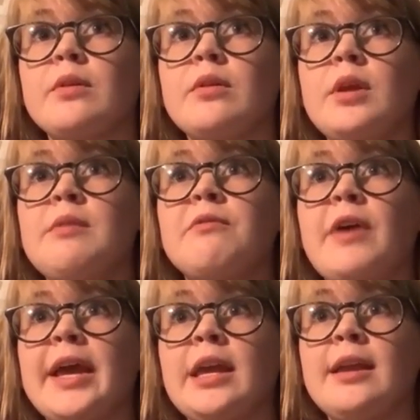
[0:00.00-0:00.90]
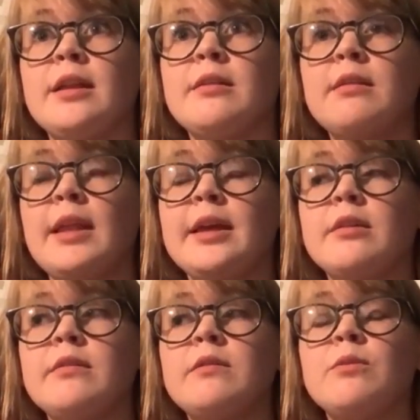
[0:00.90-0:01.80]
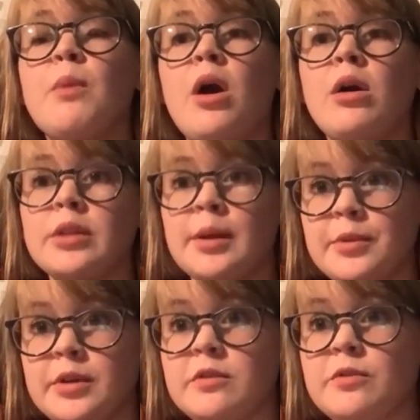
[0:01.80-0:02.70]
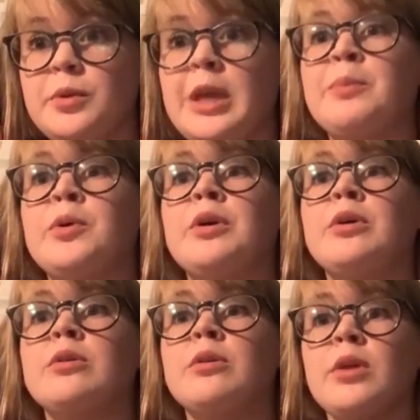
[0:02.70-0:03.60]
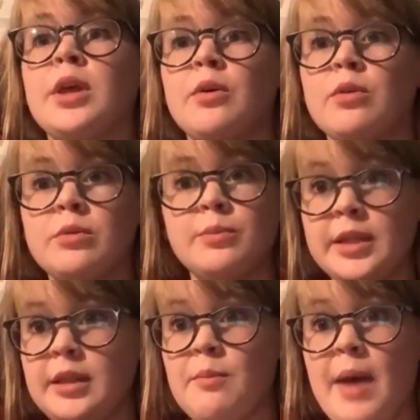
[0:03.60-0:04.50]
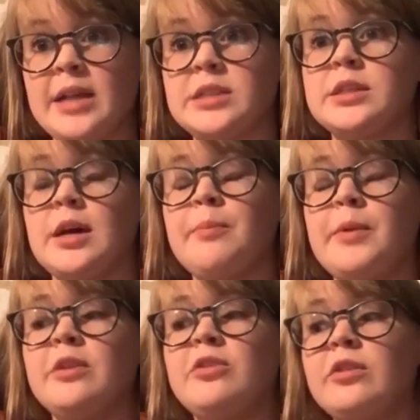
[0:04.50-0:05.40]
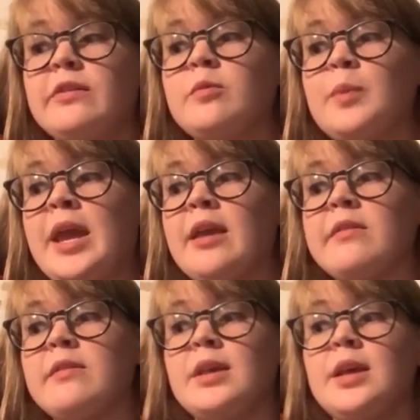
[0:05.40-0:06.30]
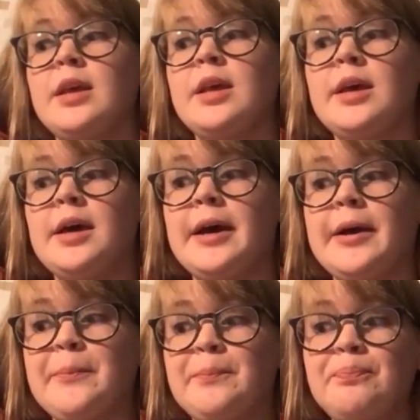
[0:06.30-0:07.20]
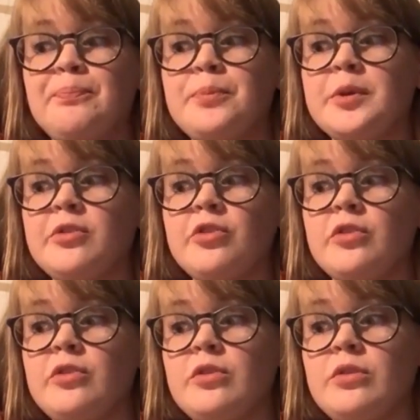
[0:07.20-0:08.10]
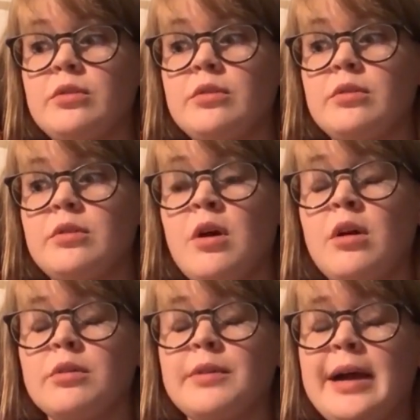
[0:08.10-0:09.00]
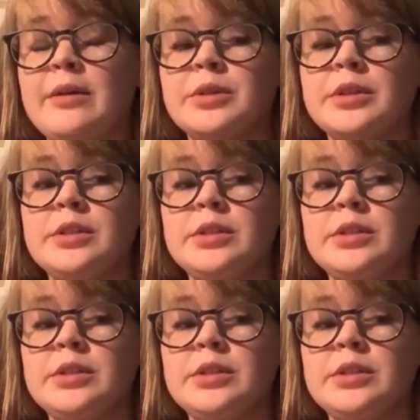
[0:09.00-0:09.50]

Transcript: invite like small numbers of people, completely masked up into the space, but just all around,